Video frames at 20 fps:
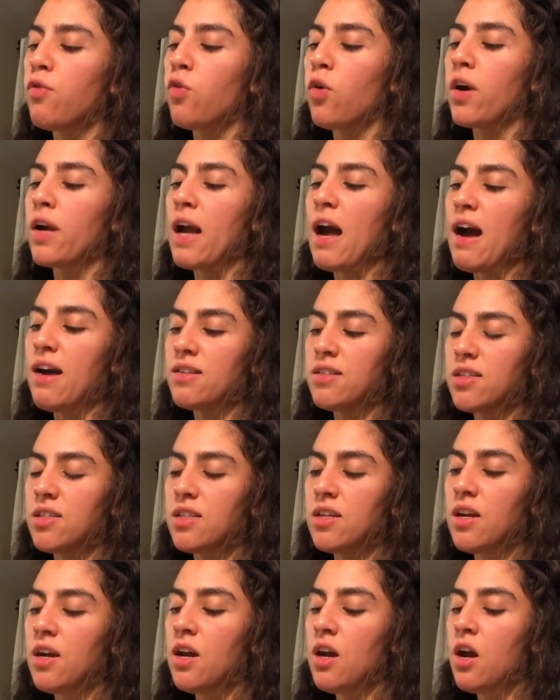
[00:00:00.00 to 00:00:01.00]

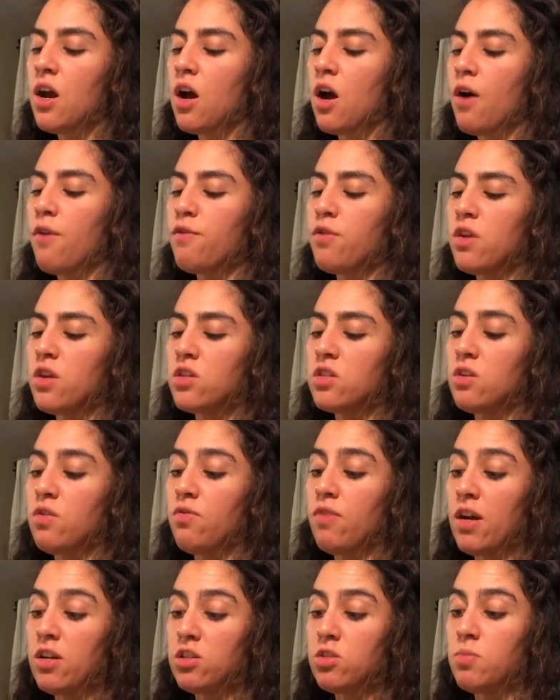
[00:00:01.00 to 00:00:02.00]
forecast of this
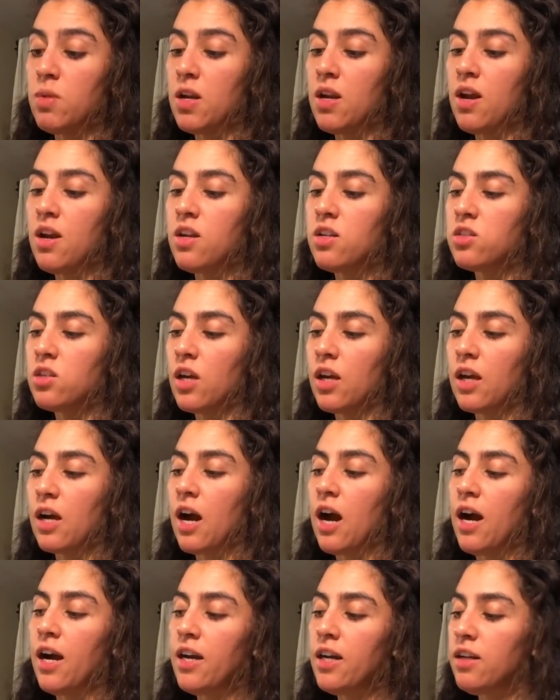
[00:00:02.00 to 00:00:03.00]
investment. And it's like,
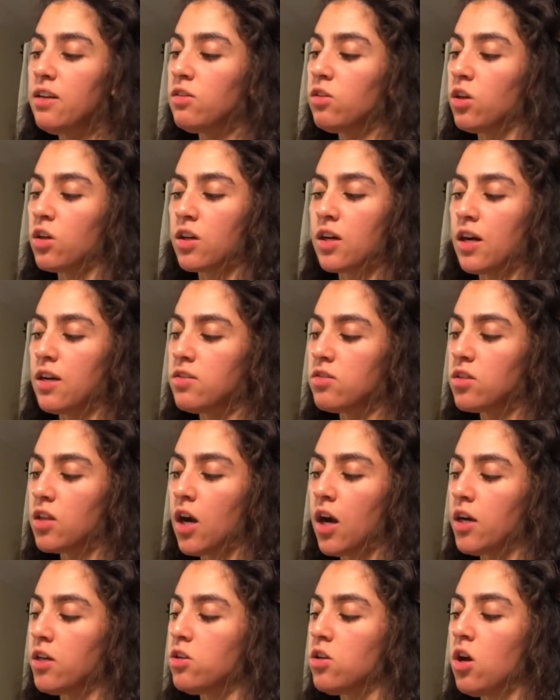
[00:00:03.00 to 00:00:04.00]
I
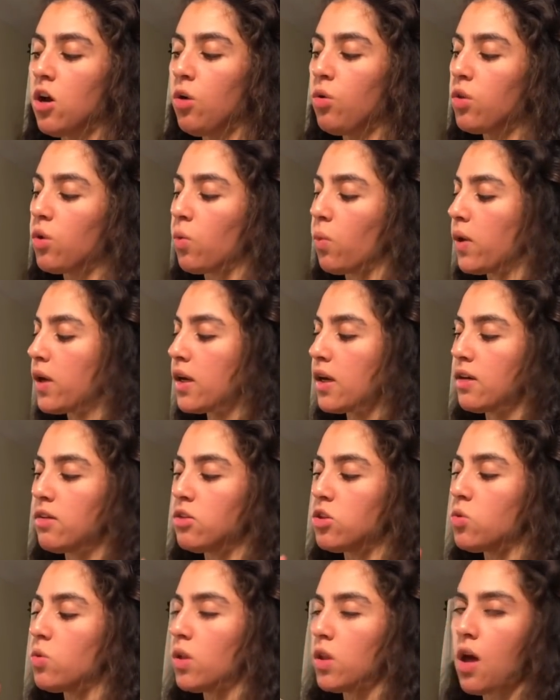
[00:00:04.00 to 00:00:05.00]
know that we
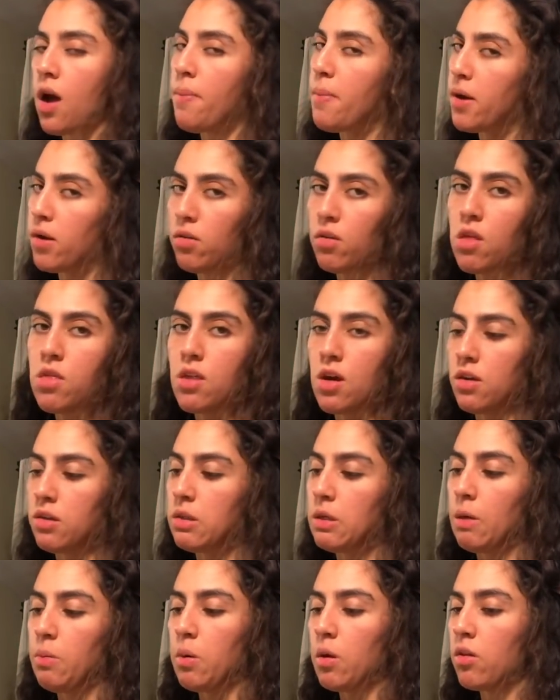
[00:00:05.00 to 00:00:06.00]
can do a lot better than
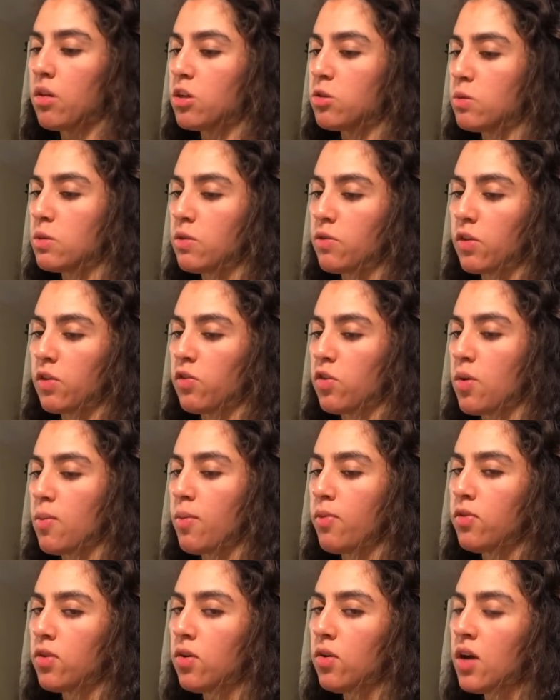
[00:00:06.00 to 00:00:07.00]
this. I'm hearing that specifically for a
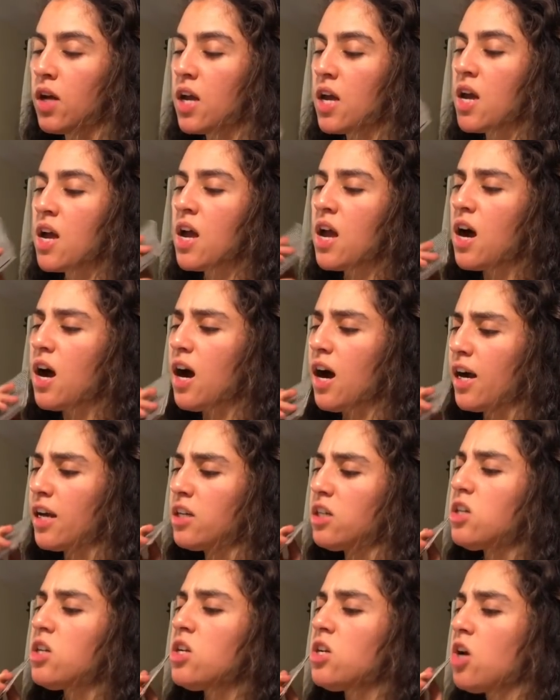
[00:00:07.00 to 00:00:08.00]
number of you. I
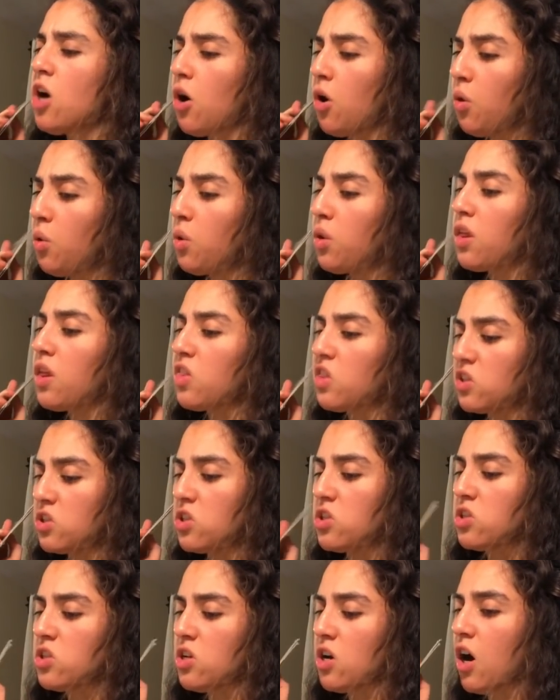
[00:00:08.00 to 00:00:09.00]
know that this
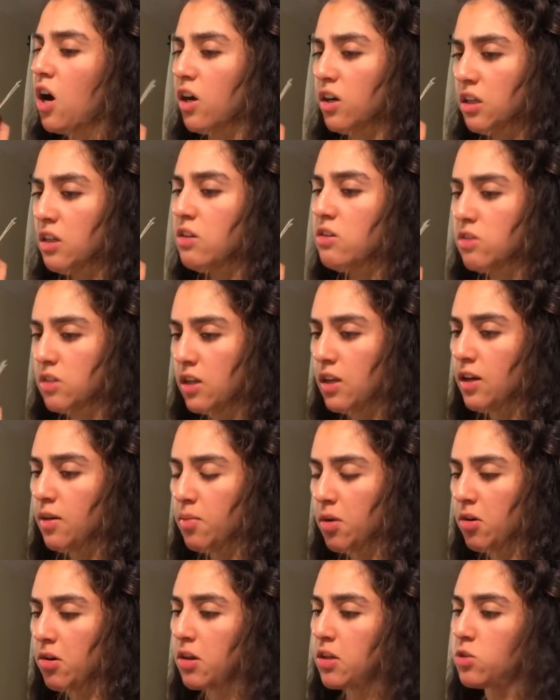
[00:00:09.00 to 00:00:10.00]
is not easy.
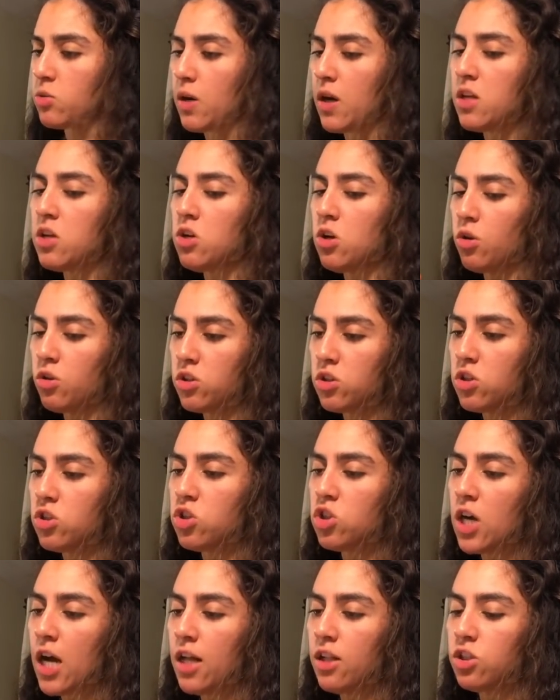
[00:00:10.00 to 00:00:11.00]
I'm hearing as well. I know this is
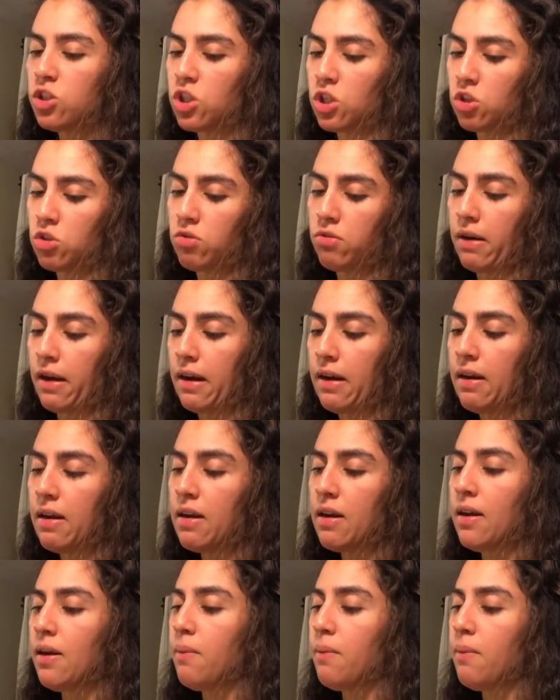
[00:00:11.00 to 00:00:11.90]
challenging terrain,